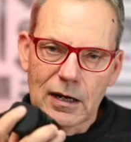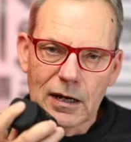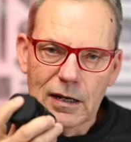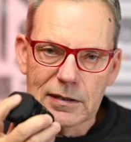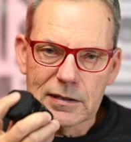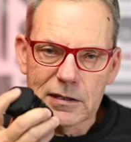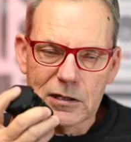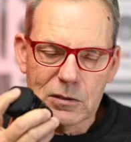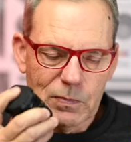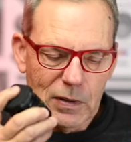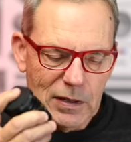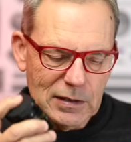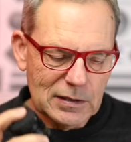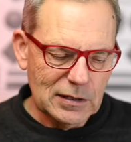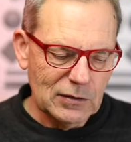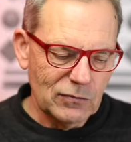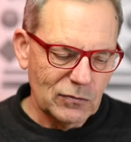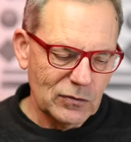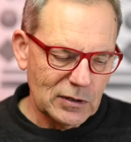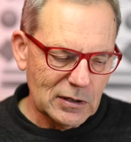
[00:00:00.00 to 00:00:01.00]
I suspect
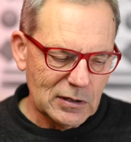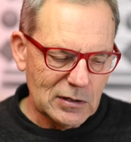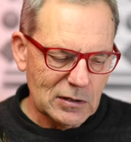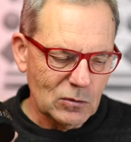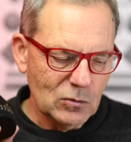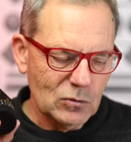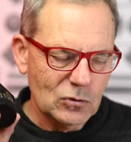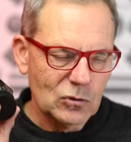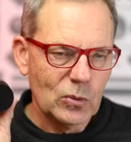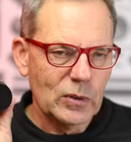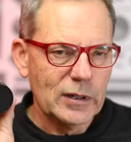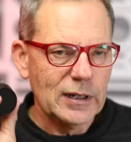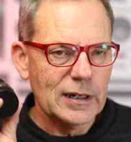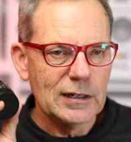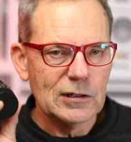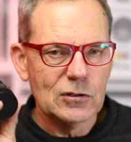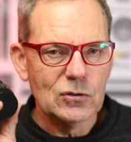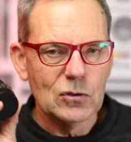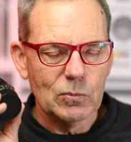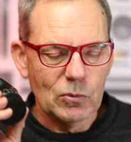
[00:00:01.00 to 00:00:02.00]
even this little
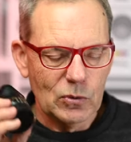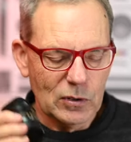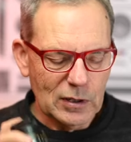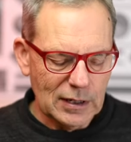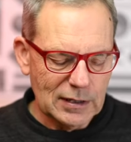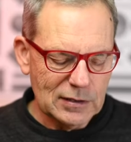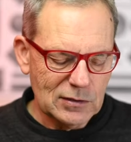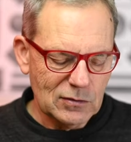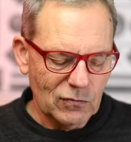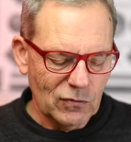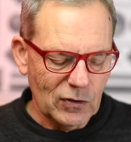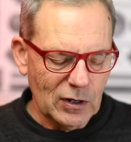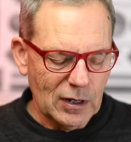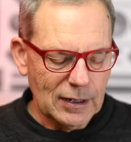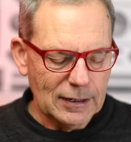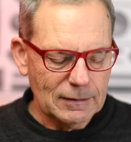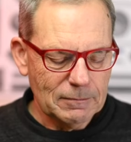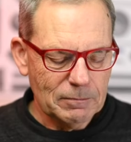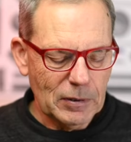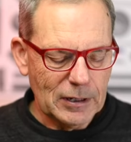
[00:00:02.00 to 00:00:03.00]
twenty-eight two point eight is
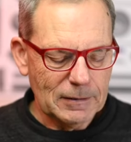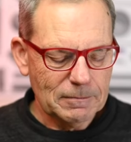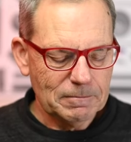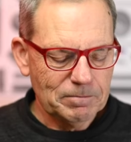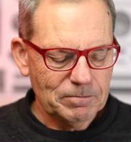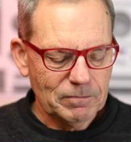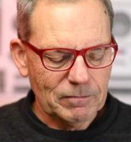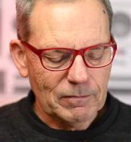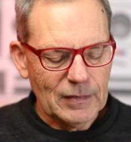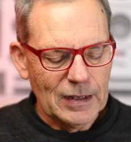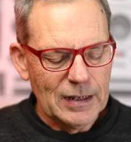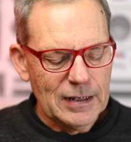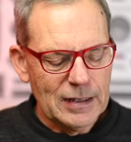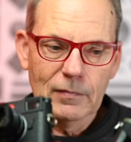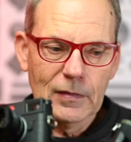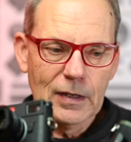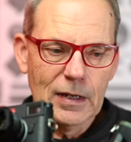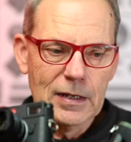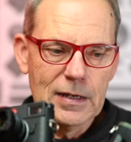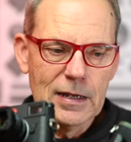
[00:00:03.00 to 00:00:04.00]
fine, but
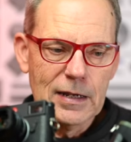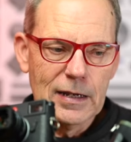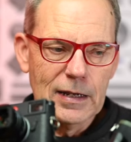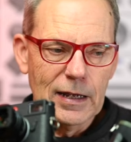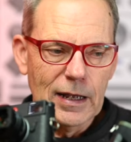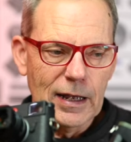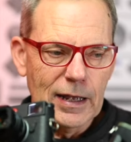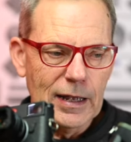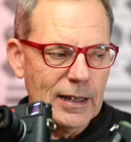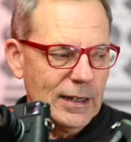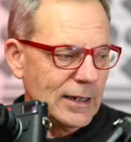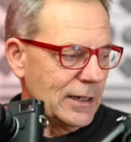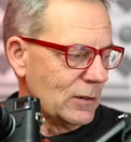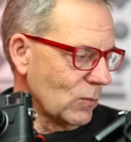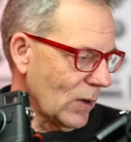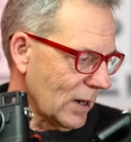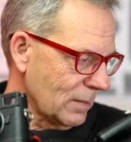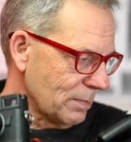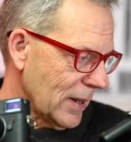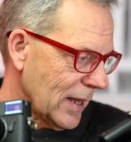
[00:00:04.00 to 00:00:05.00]
uh, in
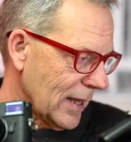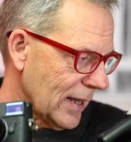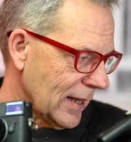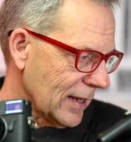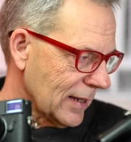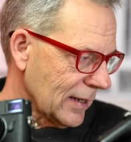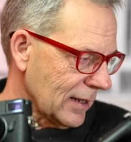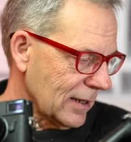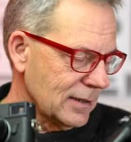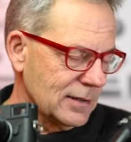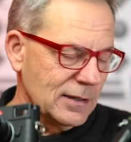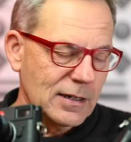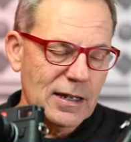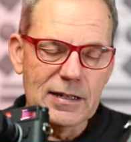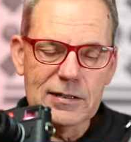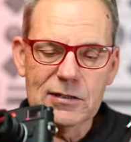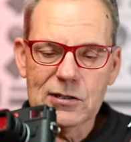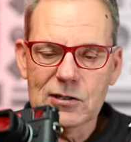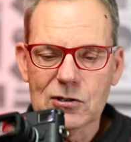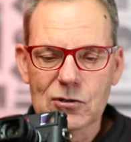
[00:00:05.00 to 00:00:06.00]
one bag
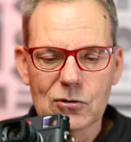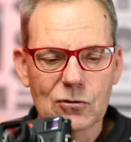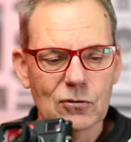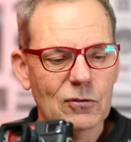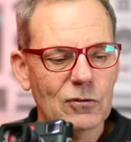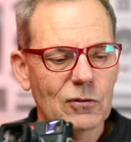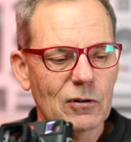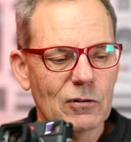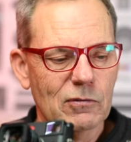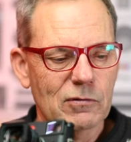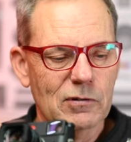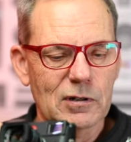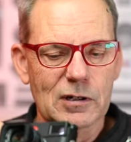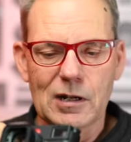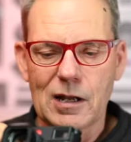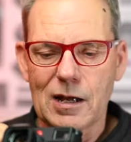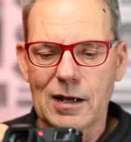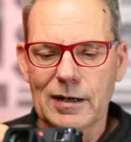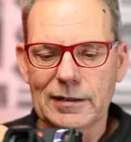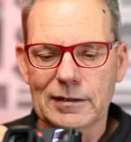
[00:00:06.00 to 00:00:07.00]
it's still
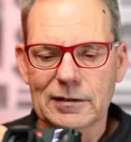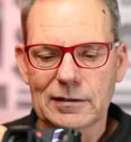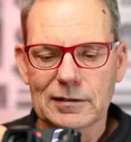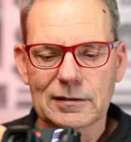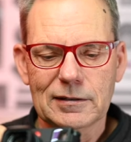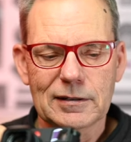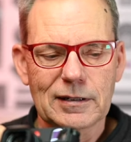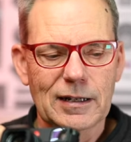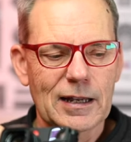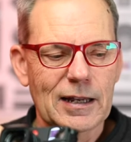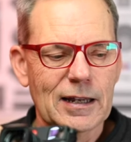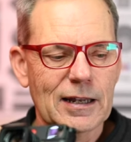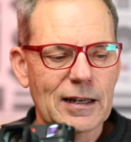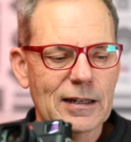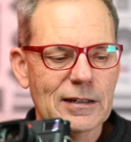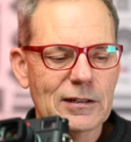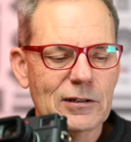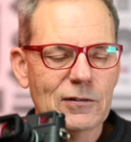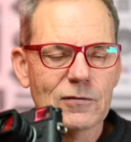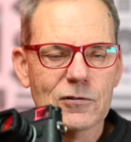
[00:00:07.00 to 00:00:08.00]
light.
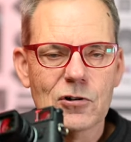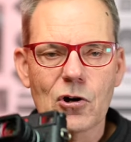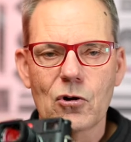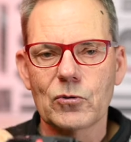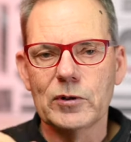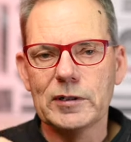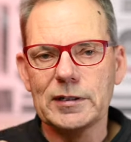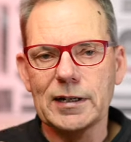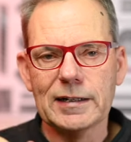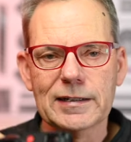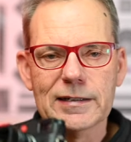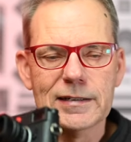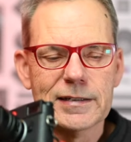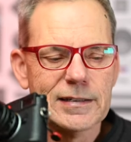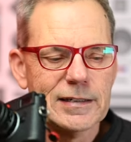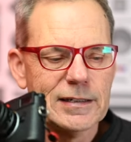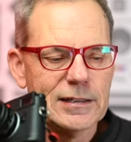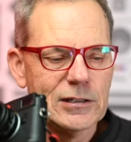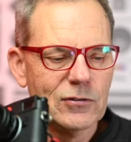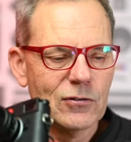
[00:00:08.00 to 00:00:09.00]
Uh, you've got
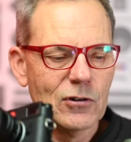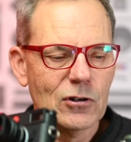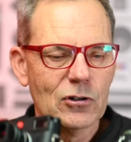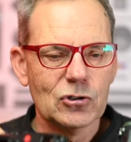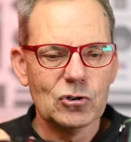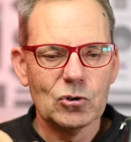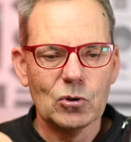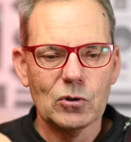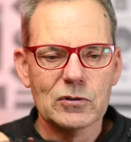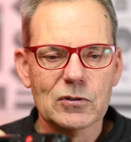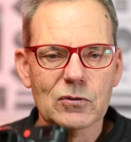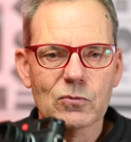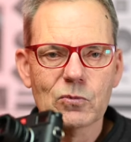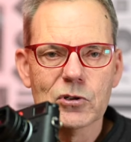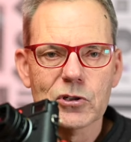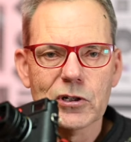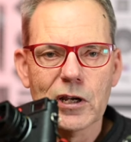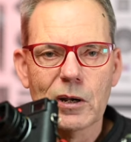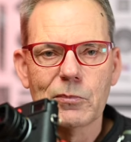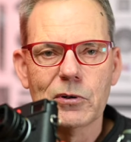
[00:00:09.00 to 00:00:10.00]
redundancy, you've got a choice of
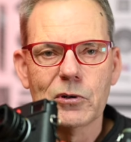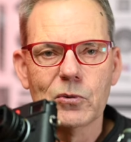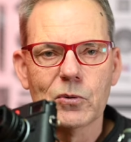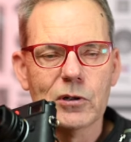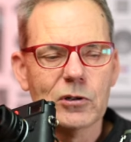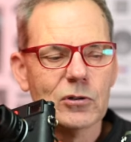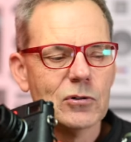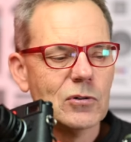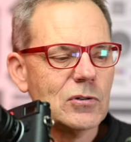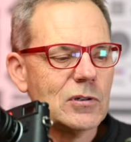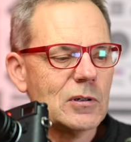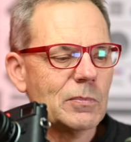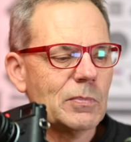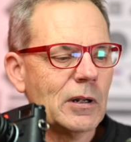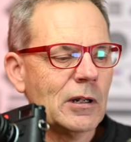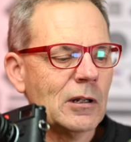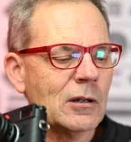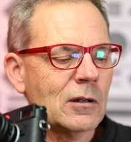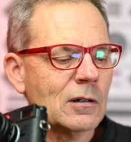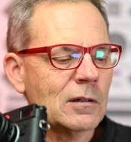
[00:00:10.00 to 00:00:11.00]
which camera you want to use
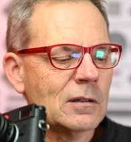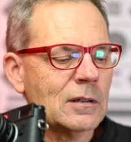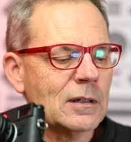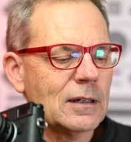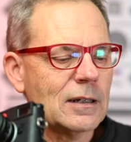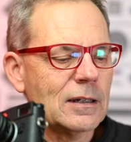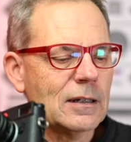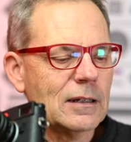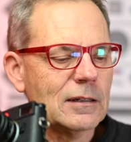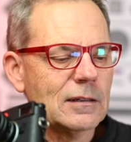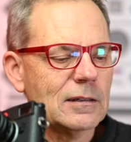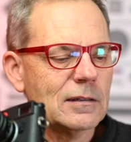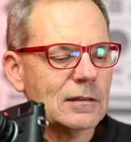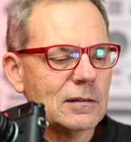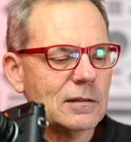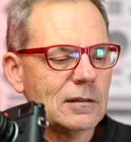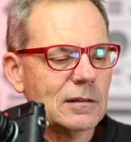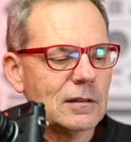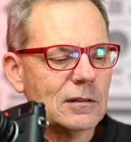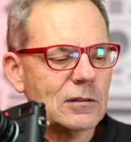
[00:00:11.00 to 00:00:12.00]
depending on uh,
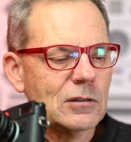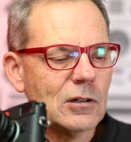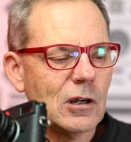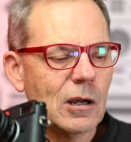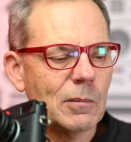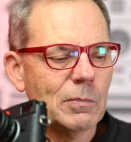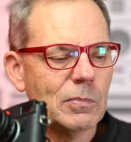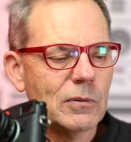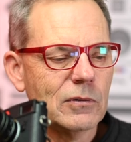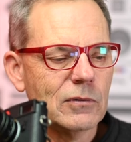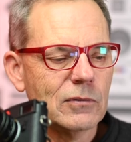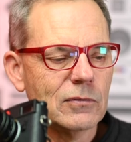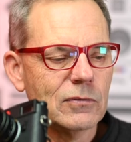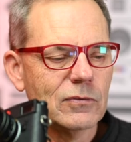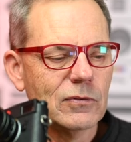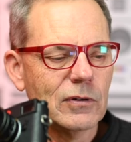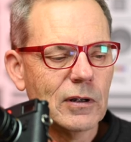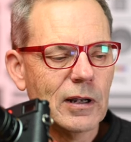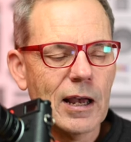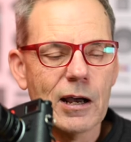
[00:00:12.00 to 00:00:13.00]
the type of
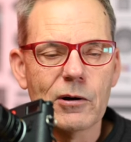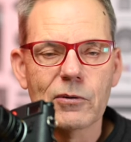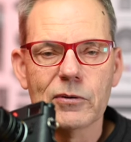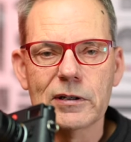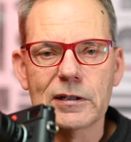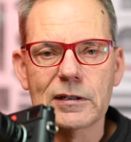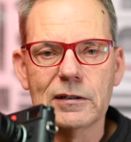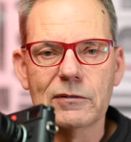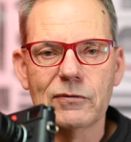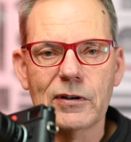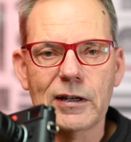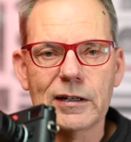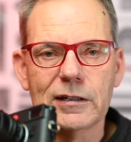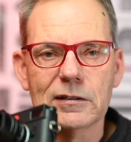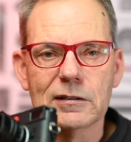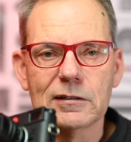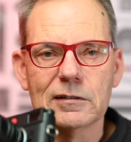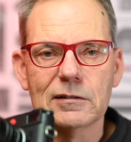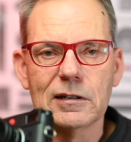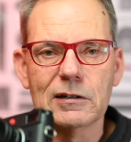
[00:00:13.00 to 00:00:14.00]
how the
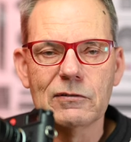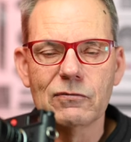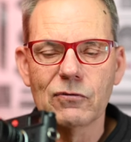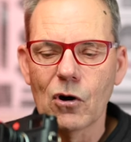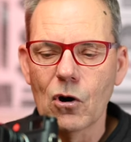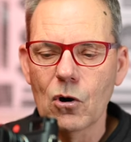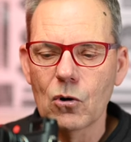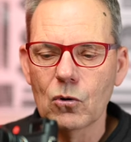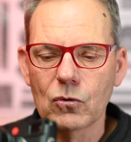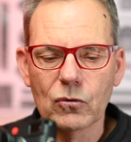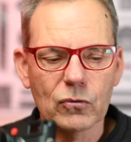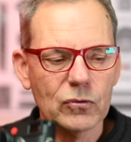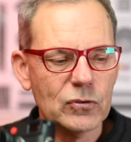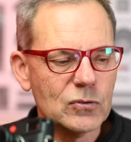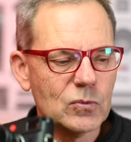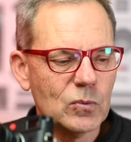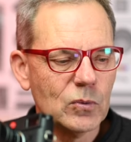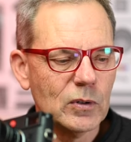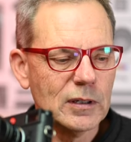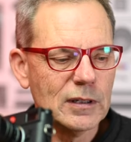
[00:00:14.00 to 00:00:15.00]
event
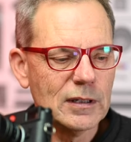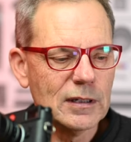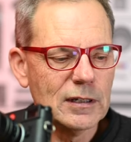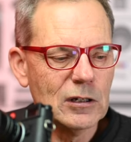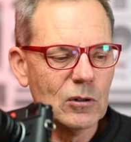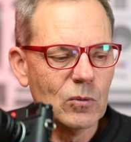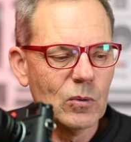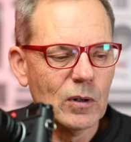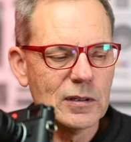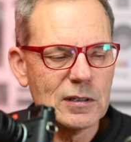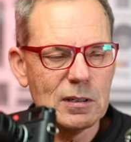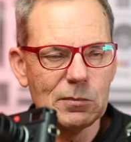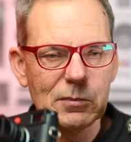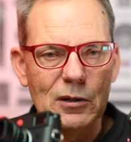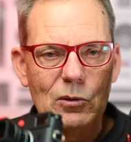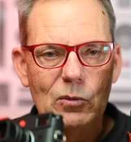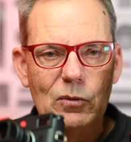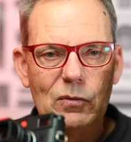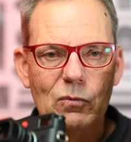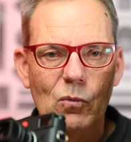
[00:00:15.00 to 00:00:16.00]
evolves, whether you want
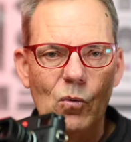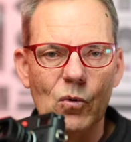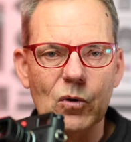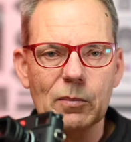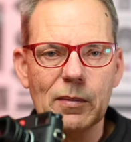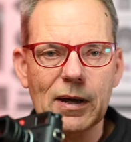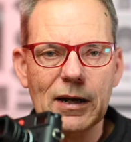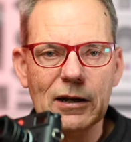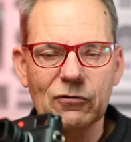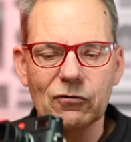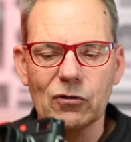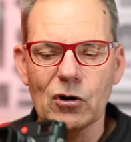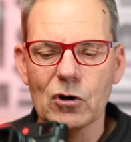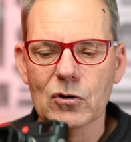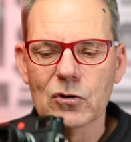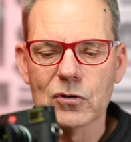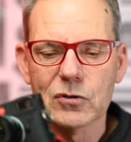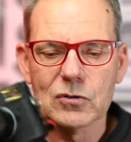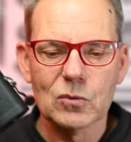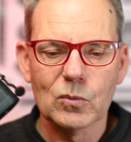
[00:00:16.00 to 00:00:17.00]
something with automatic
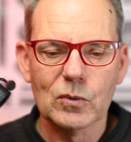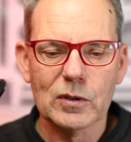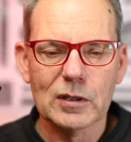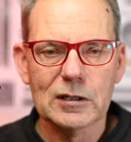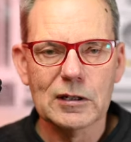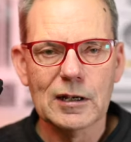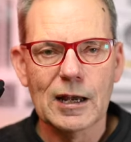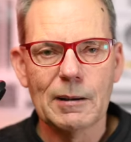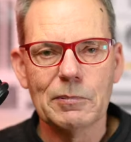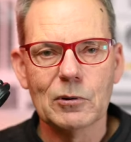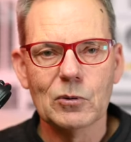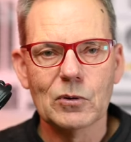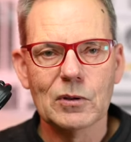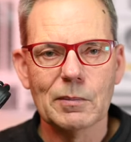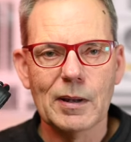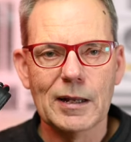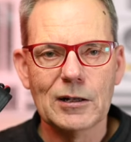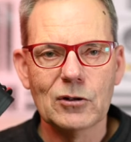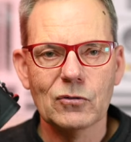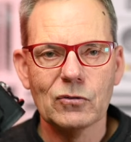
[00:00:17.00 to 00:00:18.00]
focus or whether you're happy with the
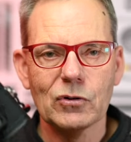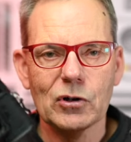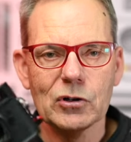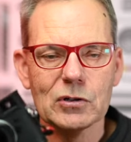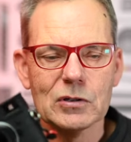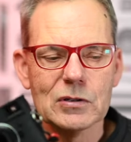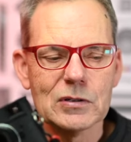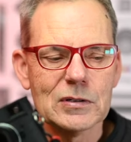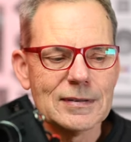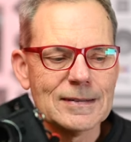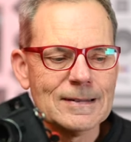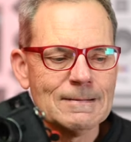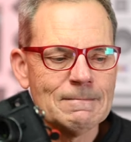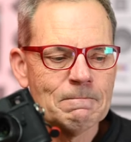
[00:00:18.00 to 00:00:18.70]
manual focus.